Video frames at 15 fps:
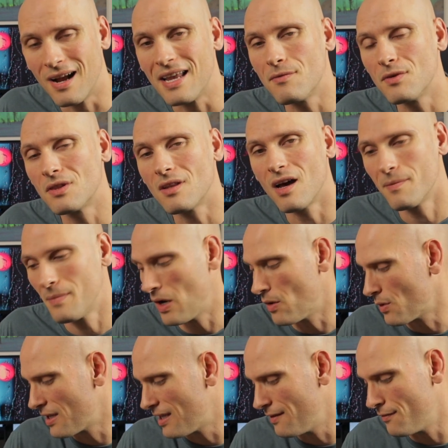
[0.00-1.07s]
I even thought
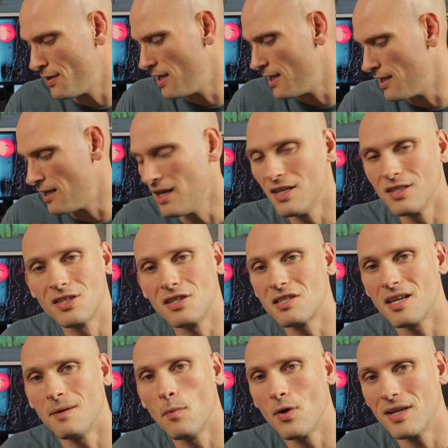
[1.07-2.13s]
about giving it to
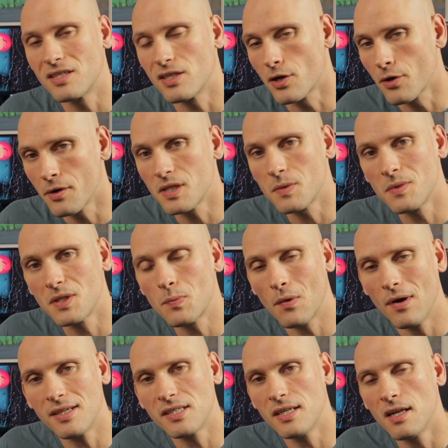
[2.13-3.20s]
someone as a Christmas
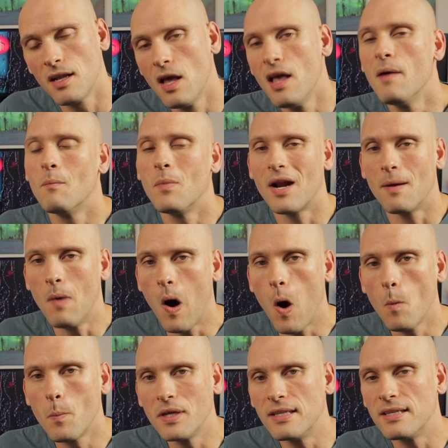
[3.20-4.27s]
present, but I'm
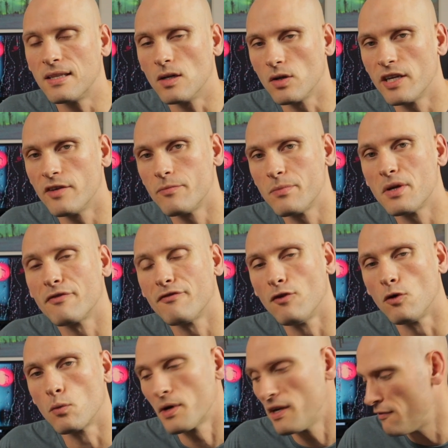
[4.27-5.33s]
hoping that they'll give me a
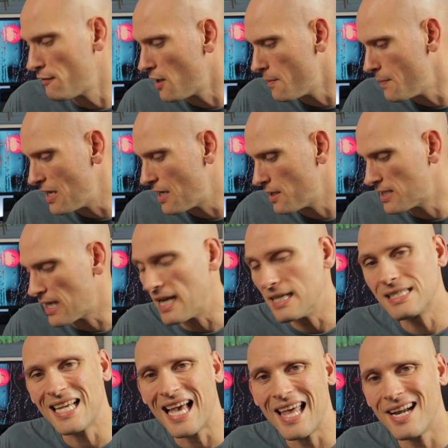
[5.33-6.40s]
full refund because I
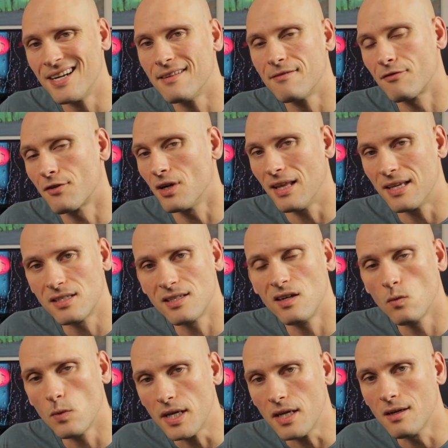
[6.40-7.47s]
sat in it for less than
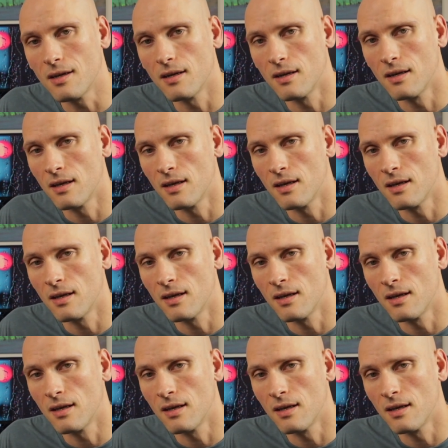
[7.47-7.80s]
a week.